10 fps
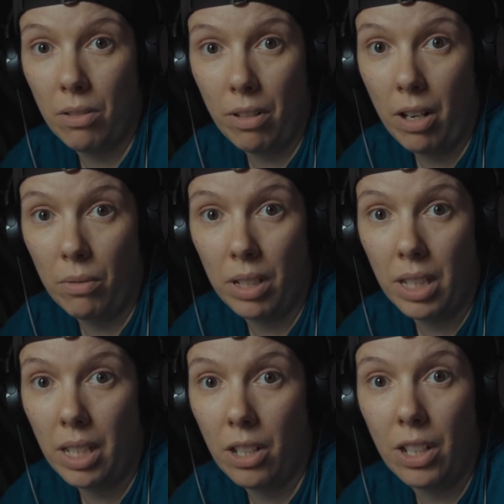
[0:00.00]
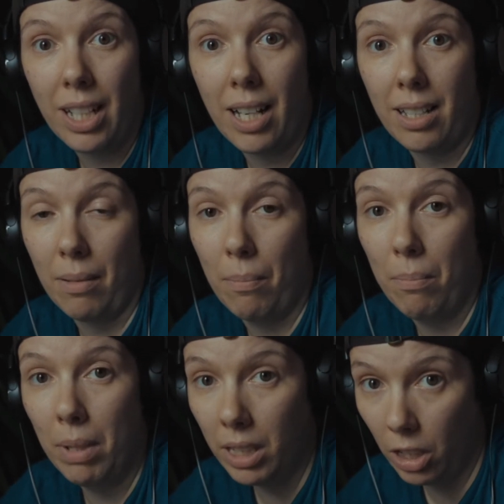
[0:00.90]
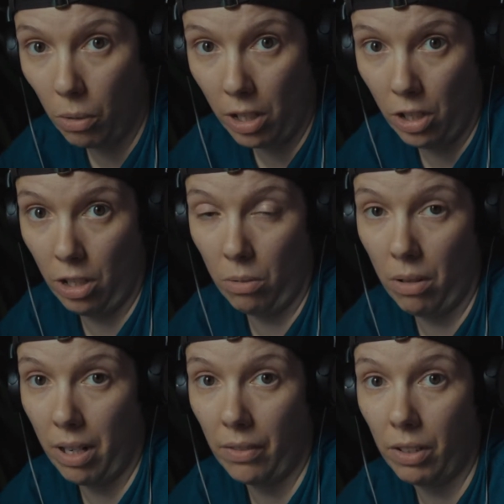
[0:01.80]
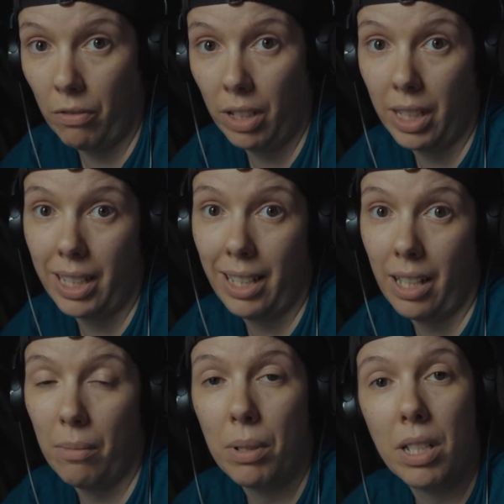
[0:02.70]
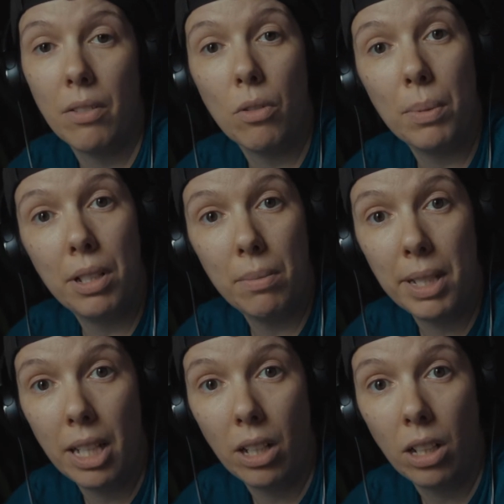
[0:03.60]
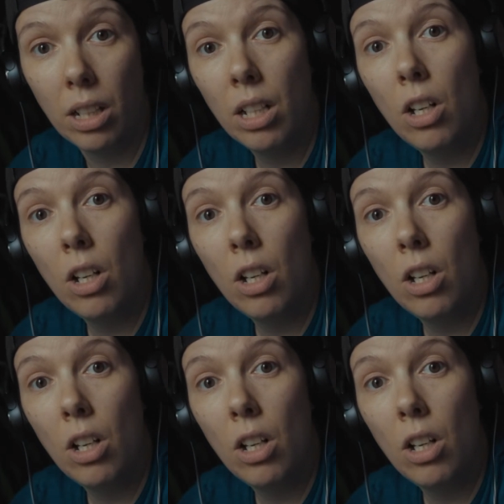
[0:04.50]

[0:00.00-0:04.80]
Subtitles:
around with the gear and ask a million questions without having to feel like an idiot, because everybody's a beginner,